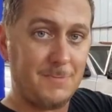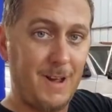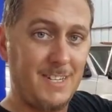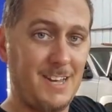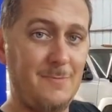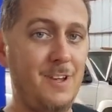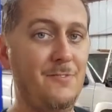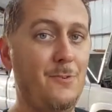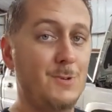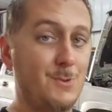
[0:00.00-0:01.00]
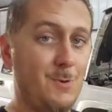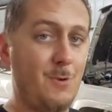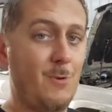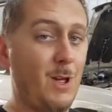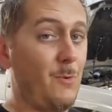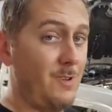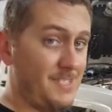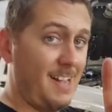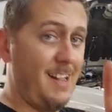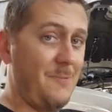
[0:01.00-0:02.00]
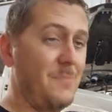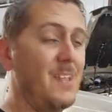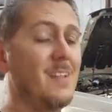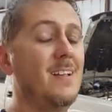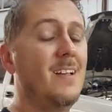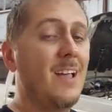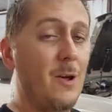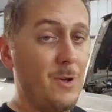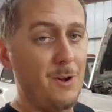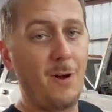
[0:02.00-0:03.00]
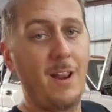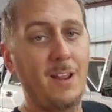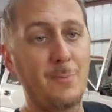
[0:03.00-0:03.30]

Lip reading: smash that button for us real quick one time, and we'd greatly